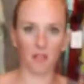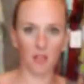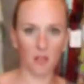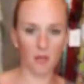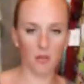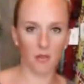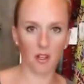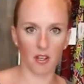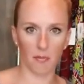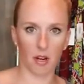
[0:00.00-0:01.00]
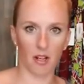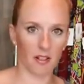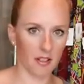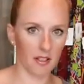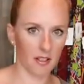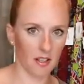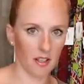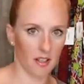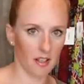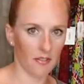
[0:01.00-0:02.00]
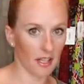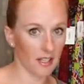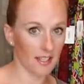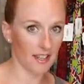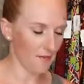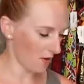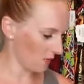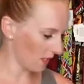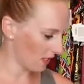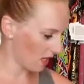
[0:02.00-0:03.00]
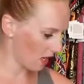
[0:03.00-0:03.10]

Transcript: to the good part. If I can show you what it is